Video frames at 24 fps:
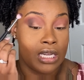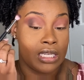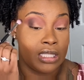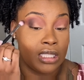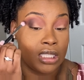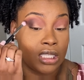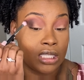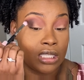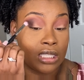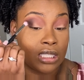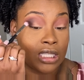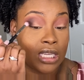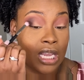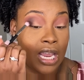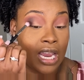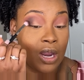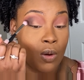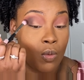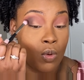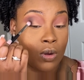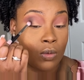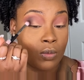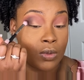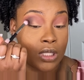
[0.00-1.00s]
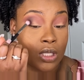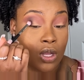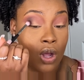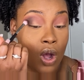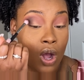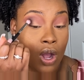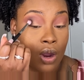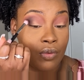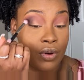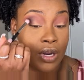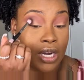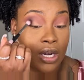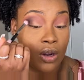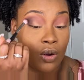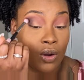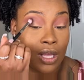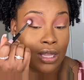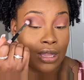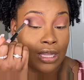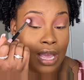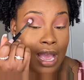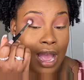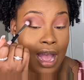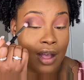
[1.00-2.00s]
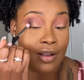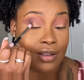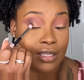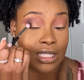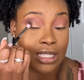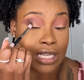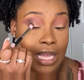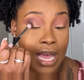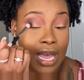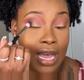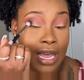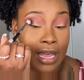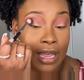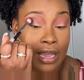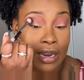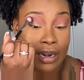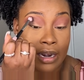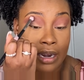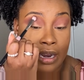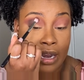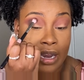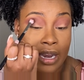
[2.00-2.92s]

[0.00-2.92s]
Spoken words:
Just take what was already on the outside